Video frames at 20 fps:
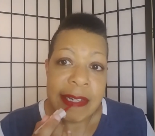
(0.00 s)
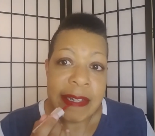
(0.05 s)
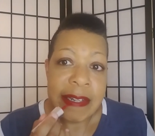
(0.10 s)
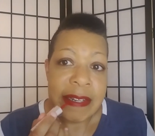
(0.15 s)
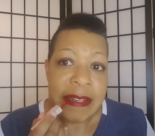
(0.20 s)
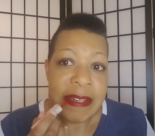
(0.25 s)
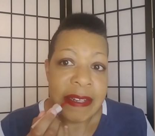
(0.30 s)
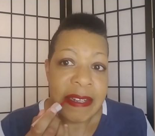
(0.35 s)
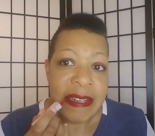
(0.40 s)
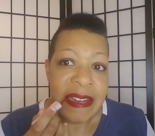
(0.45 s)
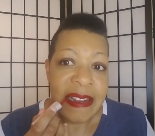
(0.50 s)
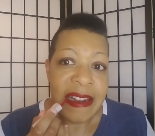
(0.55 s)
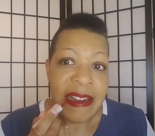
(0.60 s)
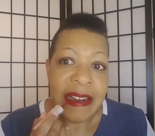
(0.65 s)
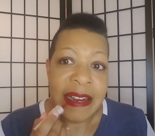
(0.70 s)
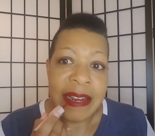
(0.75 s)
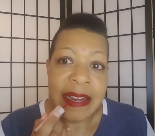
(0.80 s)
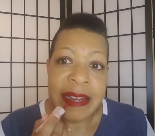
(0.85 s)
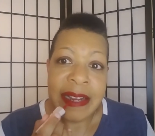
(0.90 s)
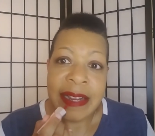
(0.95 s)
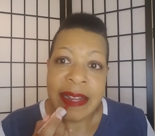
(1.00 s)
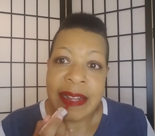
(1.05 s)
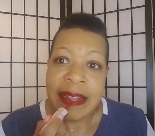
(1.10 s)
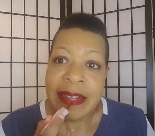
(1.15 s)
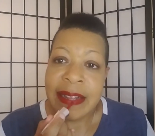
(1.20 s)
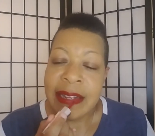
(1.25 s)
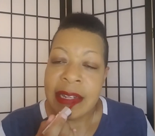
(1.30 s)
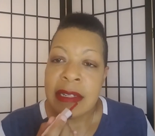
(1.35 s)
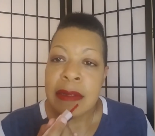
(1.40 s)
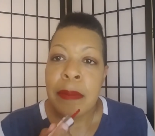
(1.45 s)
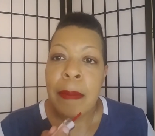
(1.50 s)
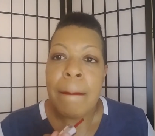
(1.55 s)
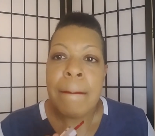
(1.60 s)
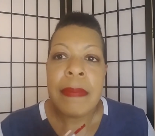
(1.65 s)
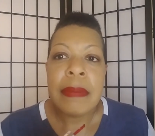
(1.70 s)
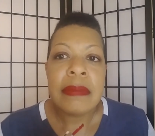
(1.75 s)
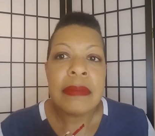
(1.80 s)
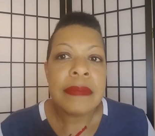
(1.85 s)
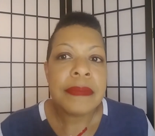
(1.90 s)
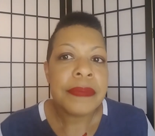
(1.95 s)

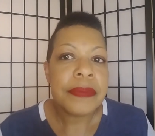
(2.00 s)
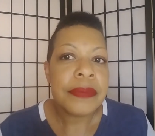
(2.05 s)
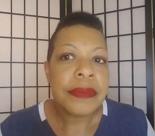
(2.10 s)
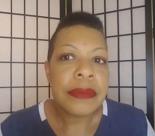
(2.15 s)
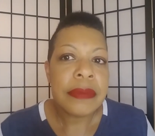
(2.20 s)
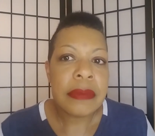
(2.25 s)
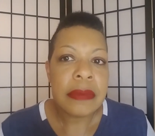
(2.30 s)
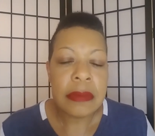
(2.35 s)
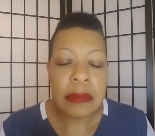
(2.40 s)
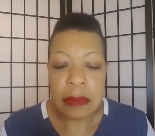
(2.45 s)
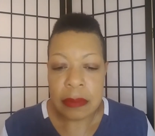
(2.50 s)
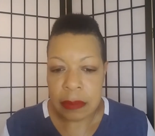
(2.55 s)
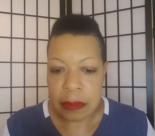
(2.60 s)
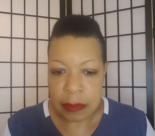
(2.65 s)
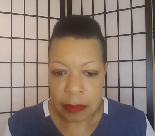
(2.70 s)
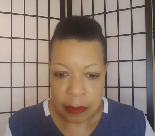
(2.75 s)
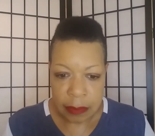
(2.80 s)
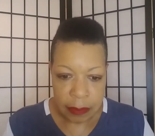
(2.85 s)
Nothing is said.